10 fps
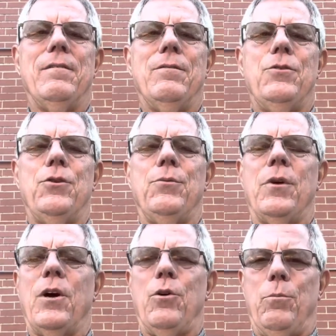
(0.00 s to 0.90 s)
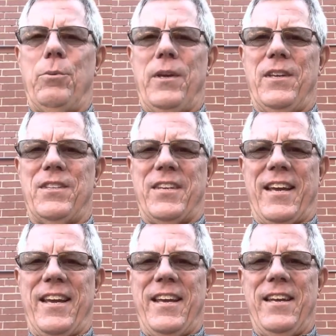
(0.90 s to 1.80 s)
June Hope is
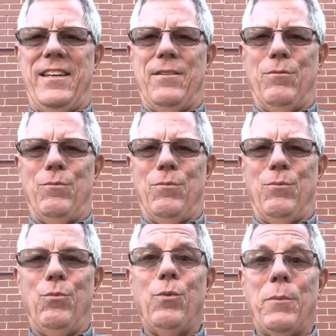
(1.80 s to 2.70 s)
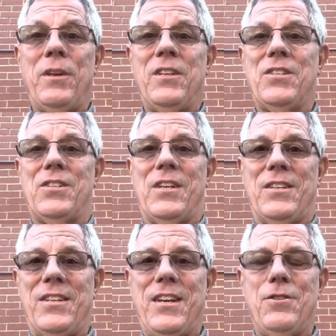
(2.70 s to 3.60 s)
a women's
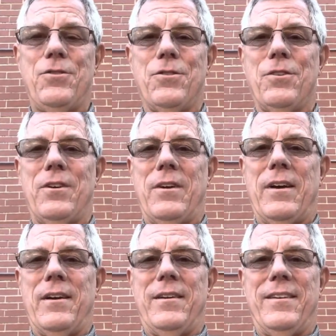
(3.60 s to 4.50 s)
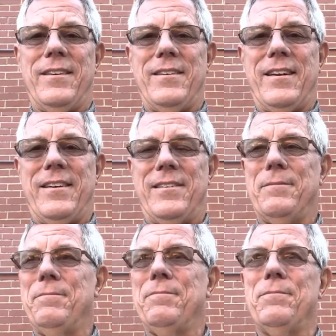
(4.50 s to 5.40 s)
teacher uh,
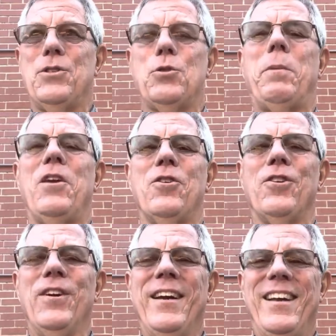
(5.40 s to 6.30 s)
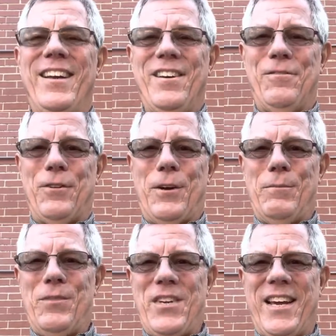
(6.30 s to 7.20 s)
speaker
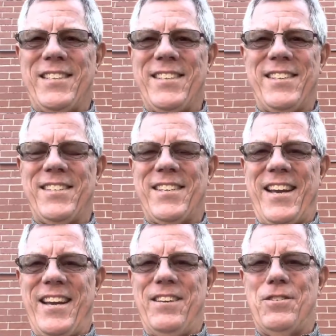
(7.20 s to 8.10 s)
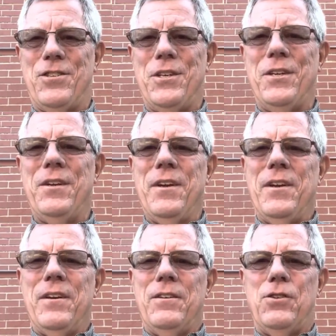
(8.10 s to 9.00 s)
from Texas, and she
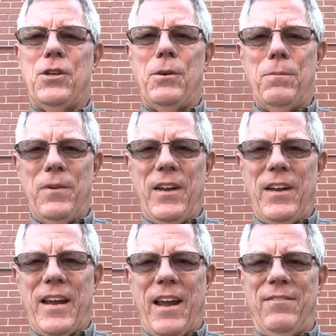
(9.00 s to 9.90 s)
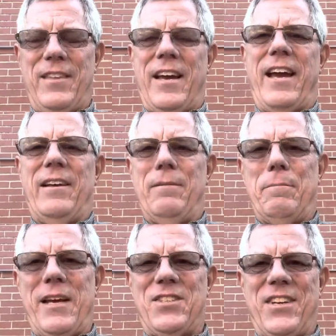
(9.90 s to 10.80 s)
she gave the
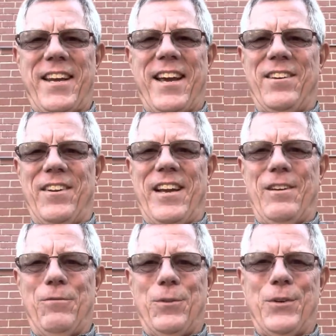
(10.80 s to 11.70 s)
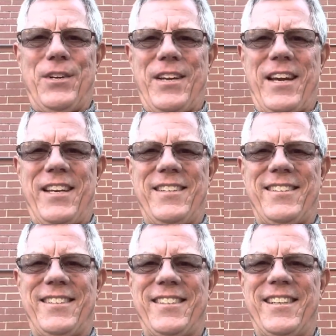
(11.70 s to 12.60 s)
basic outline for today's
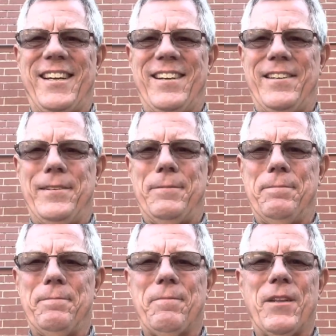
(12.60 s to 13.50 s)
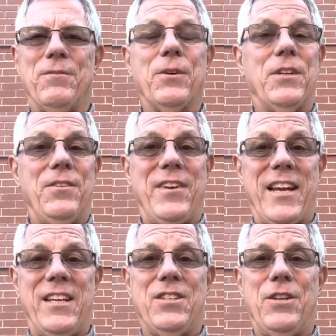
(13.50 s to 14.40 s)
uh, for
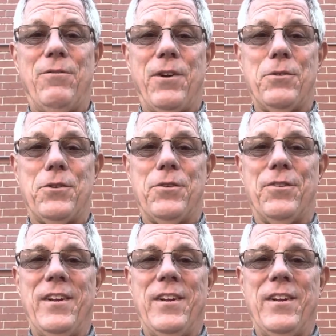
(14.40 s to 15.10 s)
today's devotional,